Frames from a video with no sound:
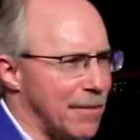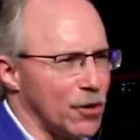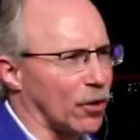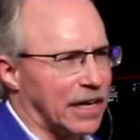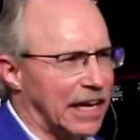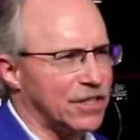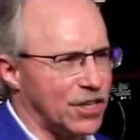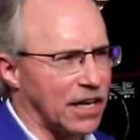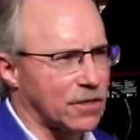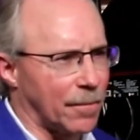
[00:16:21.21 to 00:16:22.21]
name your
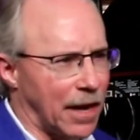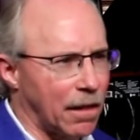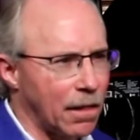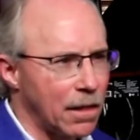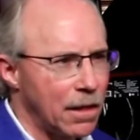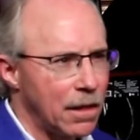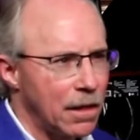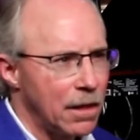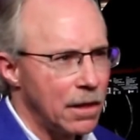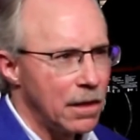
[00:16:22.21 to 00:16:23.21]
kid Jezebel.
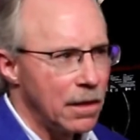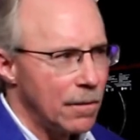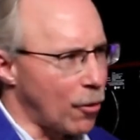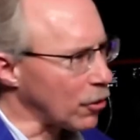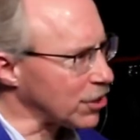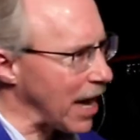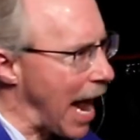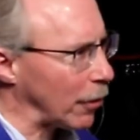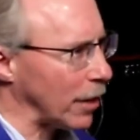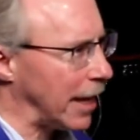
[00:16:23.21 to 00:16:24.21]
Poor
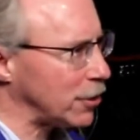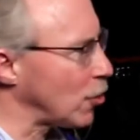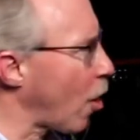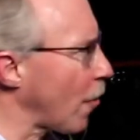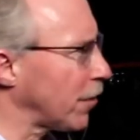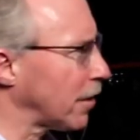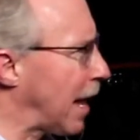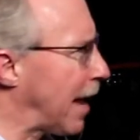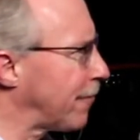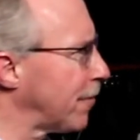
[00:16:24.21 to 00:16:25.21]
child will hate you all their
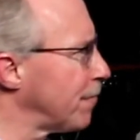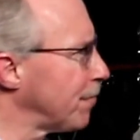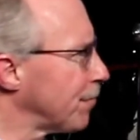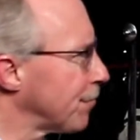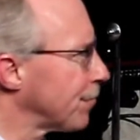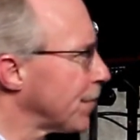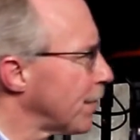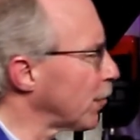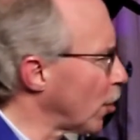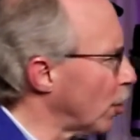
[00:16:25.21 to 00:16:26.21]
life
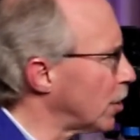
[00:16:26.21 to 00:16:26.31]
for a